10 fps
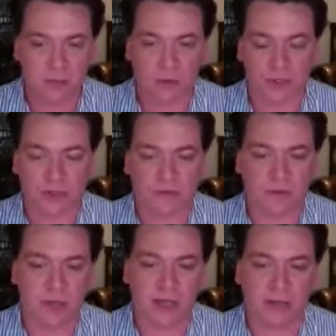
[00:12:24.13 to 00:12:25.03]
portion
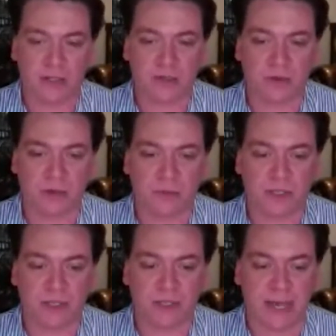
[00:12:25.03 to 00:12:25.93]
of the
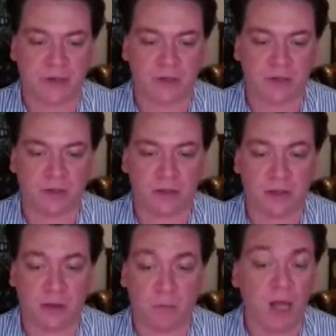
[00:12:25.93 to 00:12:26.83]
manuscript is
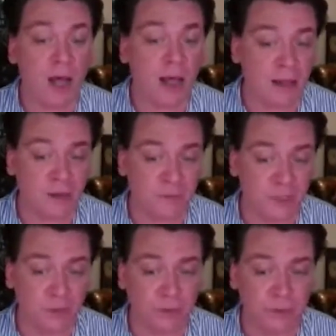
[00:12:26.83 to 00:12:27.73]
actually a blind of
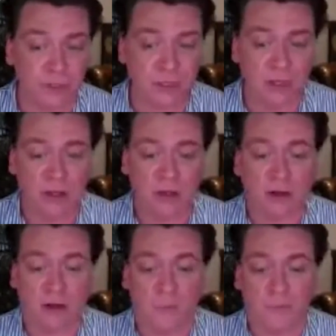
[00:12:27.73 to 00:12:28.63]
sorts
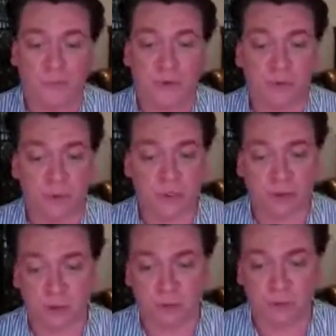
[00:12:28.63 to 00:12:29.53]
to
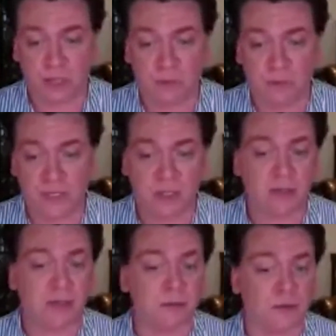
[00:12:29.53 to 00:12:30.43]
preserve a
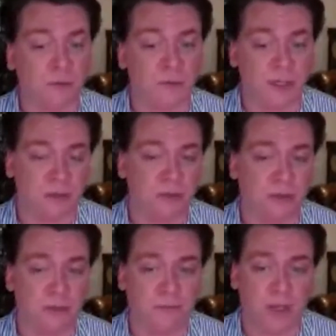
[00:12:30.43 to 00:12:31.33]
Masonic ritual
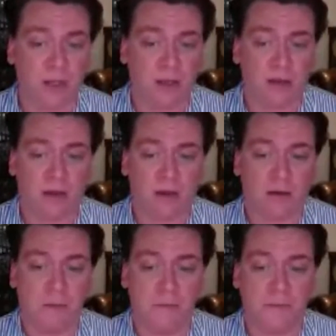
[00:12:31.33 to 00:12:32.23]
potentially.
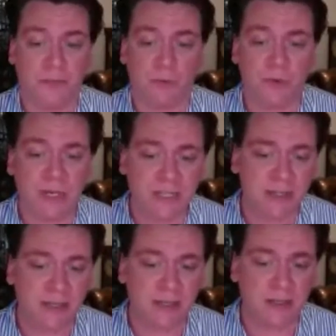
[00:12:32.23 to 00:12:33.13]
The
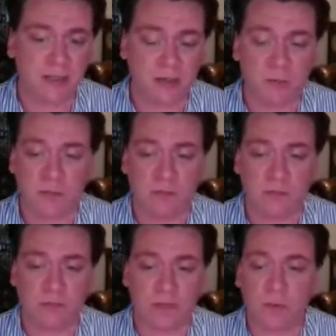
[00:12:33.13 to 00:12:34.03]
reason that
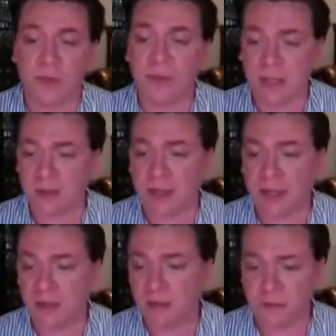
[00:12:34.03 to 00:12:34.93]
some people think
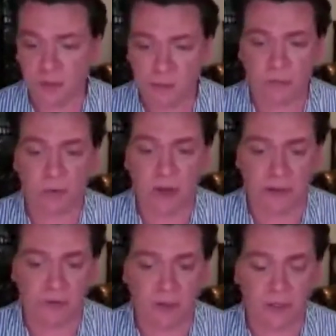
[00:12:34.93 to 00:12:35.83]
that, and the few people who
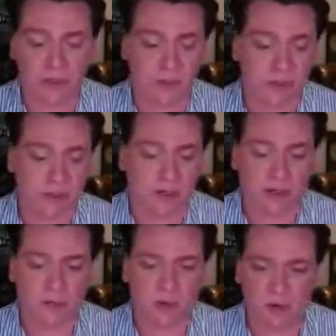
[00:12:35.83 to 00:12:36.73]
have looked into this
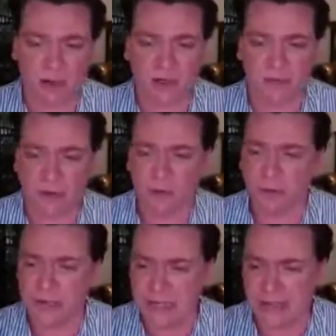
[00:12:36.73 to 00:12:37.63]
document all kind of
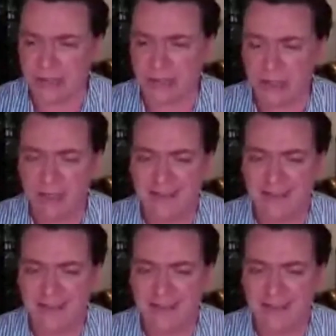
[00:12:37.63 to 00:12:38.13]
agree that